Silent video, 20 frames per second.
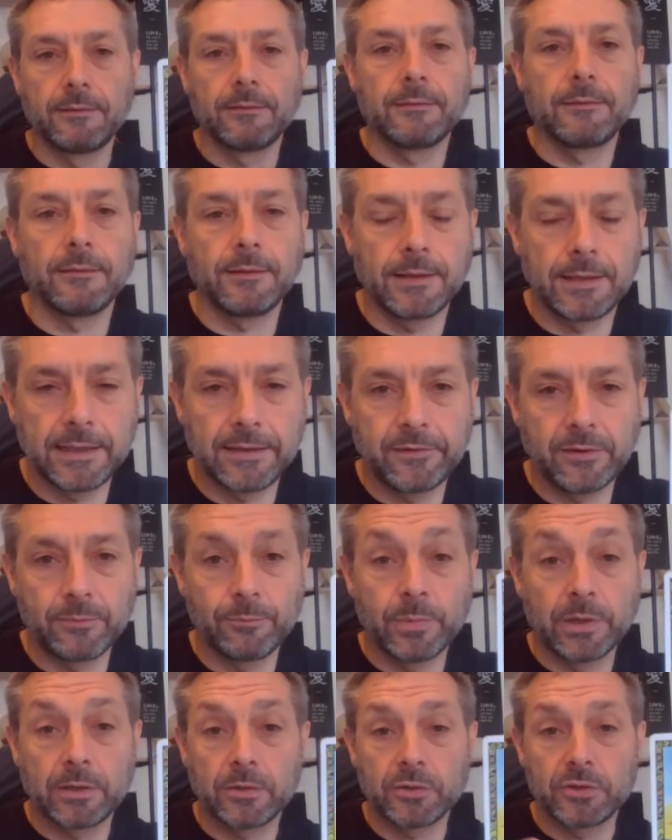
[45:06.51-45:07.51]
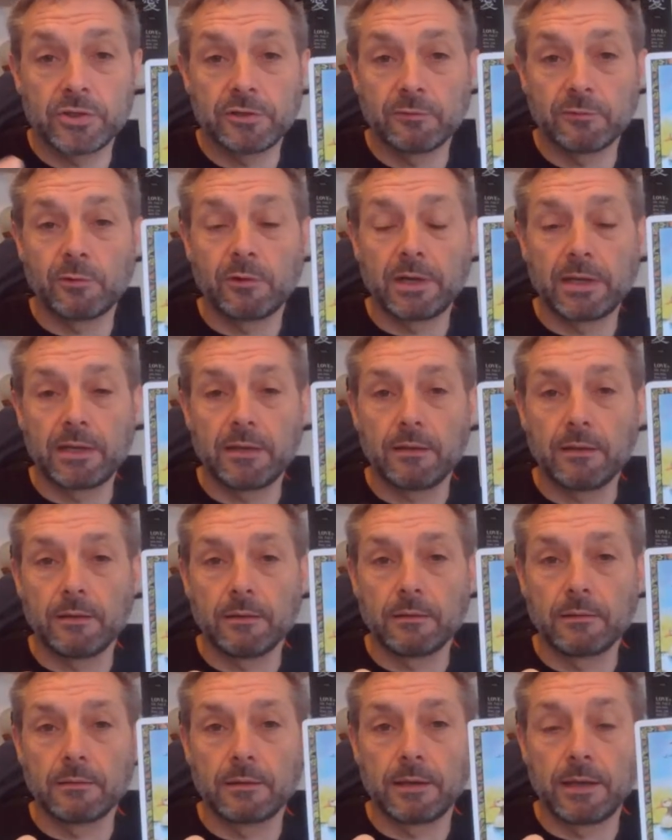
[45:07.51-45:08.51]
than giving, because you're already
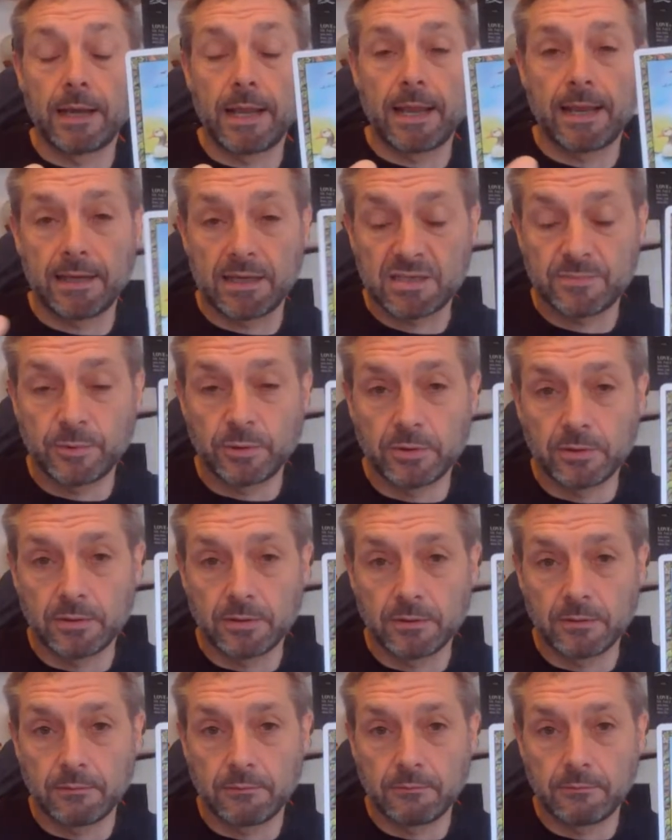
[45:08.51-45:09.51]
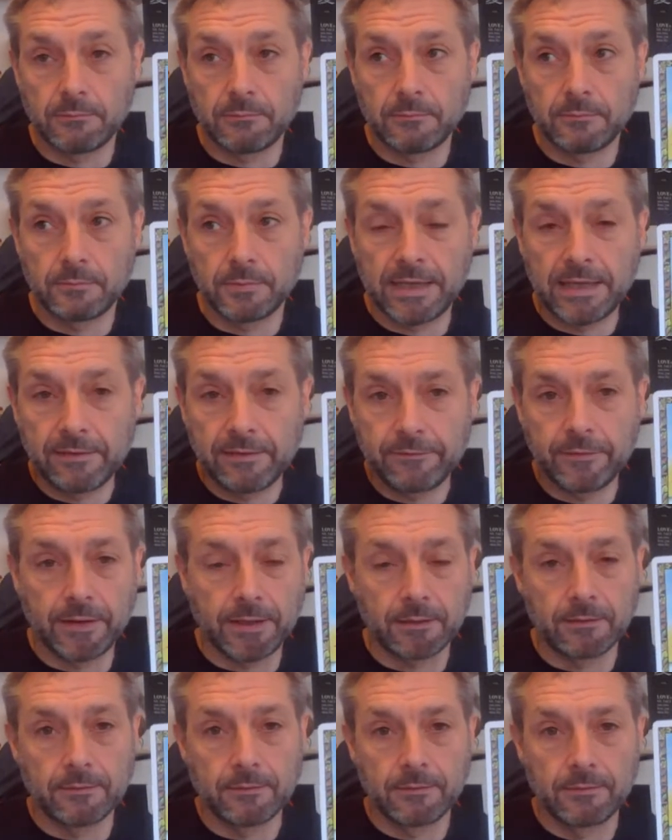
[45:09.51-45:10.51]
an expert at
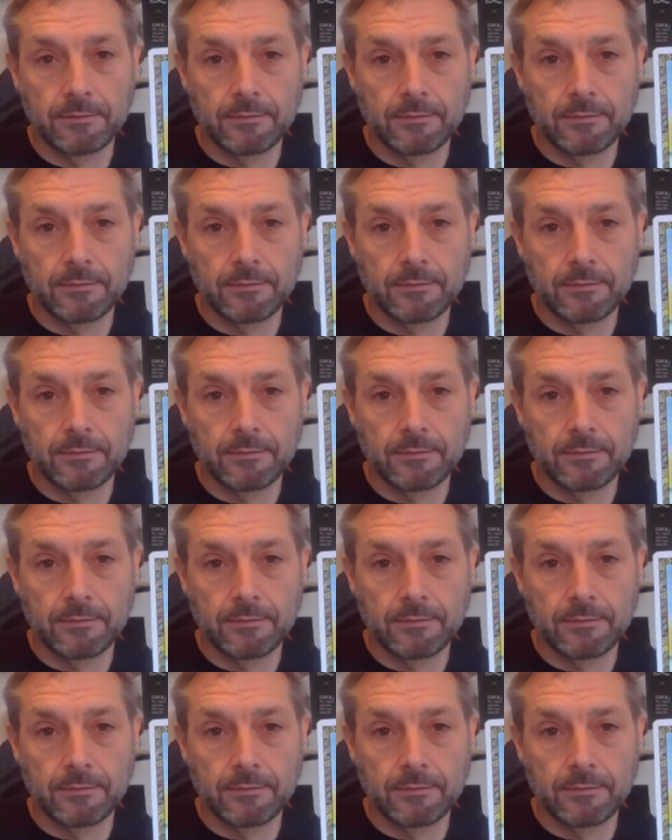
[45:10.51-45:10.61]
giving.